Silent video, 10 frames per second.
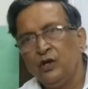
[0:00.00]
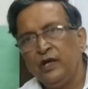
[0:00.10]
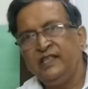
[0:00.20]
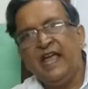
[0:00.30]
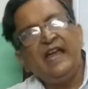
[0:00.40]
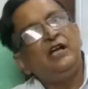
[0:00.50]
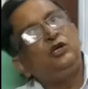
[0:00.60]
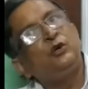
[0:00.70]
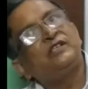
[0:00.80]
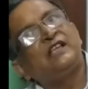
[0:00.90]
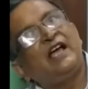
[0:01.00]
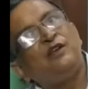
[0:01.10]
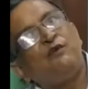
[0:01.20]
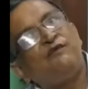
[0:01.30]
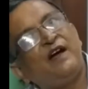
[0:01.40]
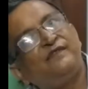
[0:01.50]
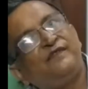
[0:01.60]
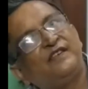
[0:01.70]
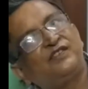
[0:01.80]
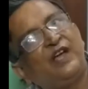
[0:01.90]
in the L2SiO5
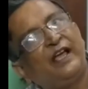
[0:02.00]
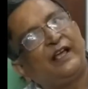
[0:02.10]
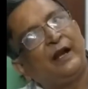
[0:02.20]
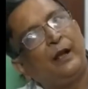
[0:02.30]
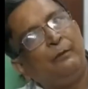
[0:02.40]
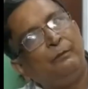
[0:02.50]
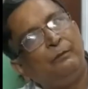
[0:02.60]
phase diagram?